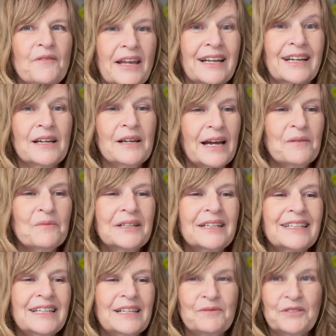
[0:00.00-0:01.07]
and I want
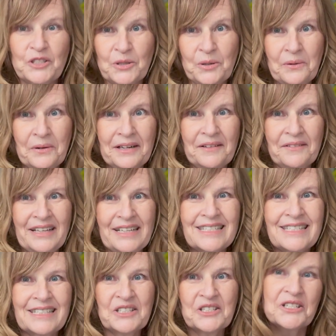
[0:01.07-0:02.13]
to give a tour of
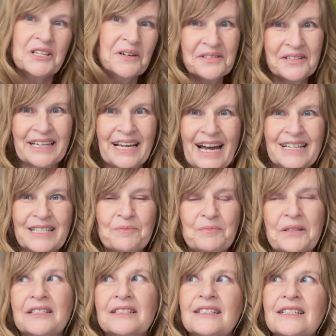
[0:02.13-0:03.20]
this and show you guys
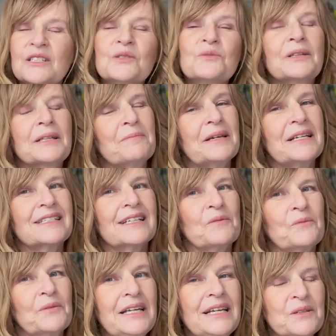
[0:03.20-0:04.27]
because this is really amazing.
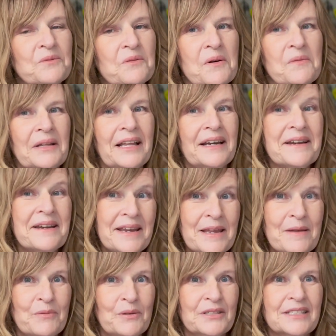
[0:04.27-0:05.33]
We grow with our
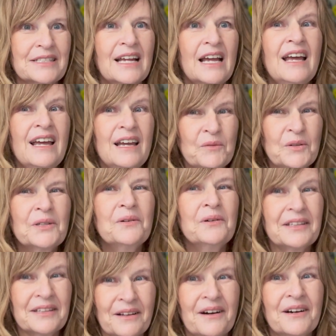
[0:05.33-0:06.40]
neighbors. We grow
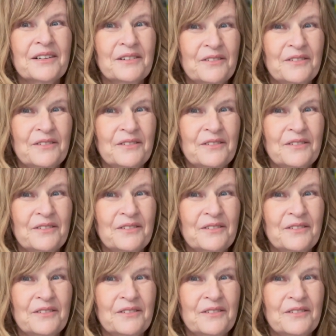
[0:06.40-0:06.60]
a lot of